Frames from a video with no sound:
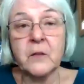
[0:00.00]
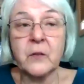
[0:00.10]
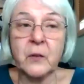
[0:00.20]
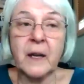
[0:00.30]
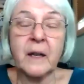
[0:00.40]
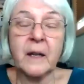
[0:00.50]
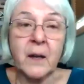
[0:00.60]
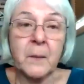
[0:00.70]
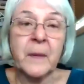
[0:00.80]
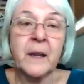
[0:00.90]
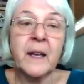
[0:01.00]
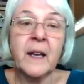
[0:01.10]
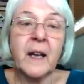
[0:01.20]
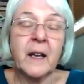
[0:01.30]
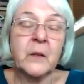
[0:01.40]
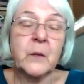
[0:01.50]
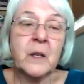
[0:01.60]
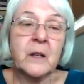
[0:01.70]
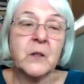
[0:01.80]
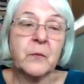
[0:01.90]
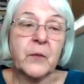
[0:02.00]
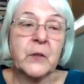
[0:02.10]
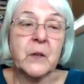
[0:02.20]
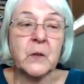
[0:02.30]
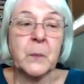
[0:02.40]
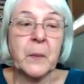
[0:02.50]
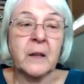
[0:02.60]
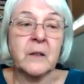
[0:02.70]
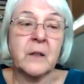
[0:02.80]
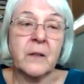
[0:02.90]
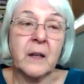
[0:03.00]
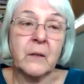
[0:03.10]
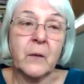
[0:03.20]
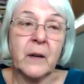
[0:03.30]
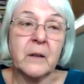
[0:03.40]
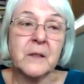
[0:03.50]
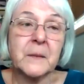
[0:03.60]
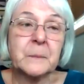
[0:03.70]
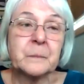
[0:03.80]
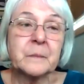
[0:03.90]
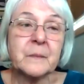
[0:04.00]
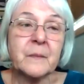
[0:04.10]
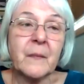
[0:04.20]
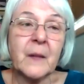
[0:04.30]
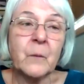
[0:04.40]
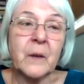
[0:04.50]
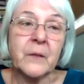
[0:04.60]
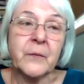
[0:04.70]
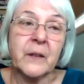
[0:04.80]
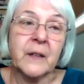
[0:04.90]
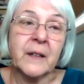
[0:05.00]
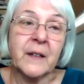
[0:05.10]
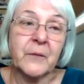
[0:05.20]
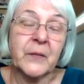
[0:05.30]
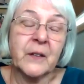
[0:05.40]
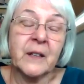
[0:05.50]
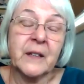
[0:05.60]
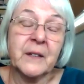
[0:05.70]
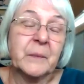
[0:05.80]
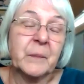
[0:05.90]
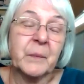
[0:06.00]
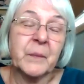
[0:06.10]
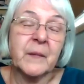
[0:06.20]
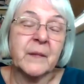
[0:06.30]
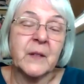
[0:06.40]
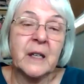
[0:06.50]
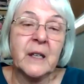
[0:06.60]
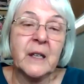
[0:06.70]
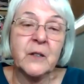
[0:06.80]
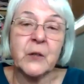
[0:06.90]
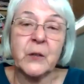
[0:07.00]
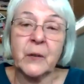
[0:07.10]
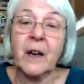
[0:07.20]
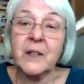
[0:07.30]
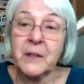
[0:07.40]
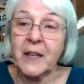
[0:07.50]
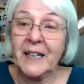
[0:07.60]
Could I come and teach first year Spanish to the eighth graders? Wow. If you're gonna if you're gonna teach, you got to study,